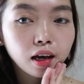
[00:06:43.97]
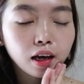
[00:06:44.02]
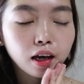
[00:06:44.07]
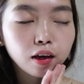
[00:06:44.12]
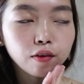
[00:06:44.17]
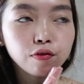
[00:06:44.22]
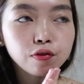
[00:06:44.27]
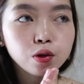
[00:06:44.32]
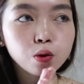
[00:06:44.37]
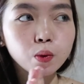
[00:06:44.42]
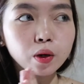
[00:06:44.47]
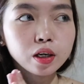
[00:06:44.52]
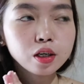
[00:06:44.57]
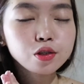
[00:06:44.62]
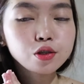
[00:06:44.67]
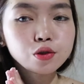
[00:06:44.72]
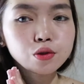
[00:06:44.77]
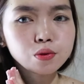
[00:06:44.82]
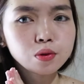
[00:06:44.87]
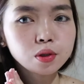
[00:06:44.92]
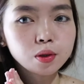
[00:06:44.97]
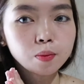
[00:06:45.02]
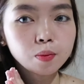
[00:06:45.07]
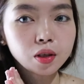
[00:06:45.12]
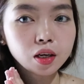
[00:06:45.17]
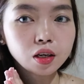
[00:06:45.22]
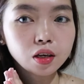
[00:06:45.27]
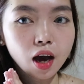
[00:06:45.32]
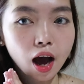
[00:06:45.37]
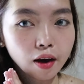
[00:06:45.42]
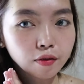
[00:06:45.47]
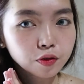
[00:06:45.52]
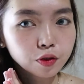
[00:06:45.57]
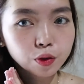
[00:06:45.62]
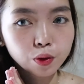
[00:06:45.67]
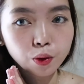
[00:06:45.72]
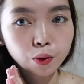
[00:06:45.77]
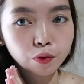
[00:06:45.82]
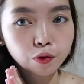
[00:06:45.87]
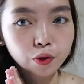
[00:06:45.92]
if you want to do something, you have to
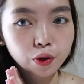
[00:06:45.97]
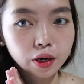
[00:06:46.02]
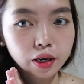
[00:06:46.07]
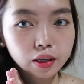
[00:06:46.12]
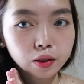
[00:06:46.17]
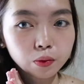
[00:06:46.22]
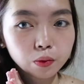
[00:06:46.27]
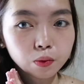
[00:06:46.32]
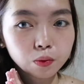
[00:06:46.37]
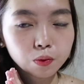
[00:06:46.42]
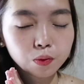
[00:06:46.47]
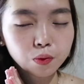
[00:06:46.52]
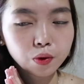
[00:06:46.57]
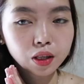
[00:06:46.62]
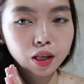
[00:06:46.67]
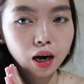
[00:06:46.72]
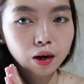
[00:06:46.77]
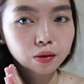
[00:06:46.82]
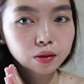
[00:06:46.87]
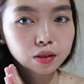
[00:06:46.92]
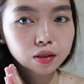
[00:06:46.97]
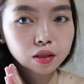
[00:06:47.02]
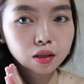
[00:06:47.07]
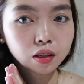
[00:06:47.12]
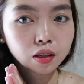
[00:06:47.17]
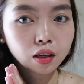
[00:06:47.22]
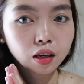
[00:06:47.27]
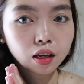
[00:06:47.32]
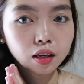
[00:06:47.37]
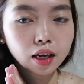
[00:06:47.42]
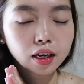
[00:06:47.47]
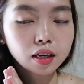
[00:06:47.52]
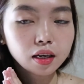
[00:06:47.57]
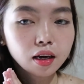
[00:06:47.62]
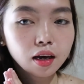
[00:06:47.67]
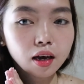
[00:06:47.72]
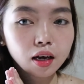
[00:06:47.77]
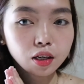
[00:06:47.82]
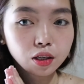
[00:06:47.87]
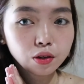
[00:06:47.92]
go for it without, like,
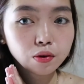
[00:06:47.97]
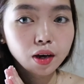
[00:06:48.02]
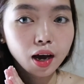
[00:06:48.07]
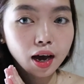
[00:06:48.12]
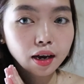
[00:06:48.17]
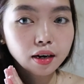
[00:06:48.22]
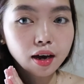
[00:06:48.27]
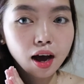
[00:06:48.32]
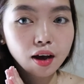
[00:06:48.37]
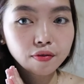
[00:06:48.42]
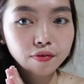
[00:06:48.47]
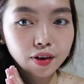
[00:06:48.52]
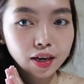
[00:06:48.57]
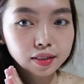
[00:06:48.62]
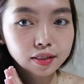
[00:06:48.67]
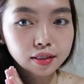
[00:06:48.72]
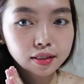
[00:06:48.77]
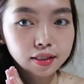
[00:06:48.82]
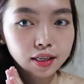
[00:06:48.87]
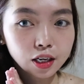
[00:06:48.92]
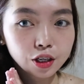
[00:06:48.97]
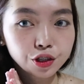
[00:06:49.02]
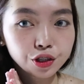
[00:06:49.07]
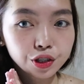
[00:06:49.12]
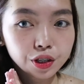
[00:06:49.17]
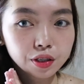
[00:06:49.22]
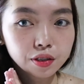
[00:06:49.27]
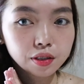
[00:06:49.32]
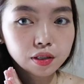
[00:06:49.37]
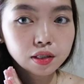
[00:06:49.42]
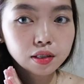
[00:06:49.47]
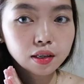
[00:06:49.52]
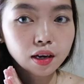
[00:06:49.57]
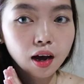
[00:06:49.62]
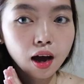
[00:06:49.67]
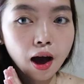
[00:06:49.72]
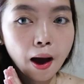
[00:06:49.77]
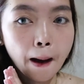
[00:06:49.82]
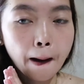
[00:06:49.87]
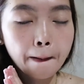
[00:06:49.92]
you can have hesitations,
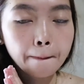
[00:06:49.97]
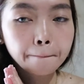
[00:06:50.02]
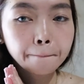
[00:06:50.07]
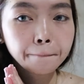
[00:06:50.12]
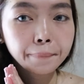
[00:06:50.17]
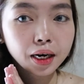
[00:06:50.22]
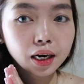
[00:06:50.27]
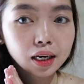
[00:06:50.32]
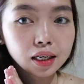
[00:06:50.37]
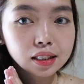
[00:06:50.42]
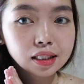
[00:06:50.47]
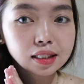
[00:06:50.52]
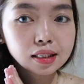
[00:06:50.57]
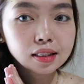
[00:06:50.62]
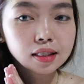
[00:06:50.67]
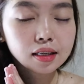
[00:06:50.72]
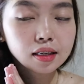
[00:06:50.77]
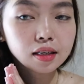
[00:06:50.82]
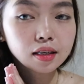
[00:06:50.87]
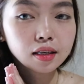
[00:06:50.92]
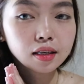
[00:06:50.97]
but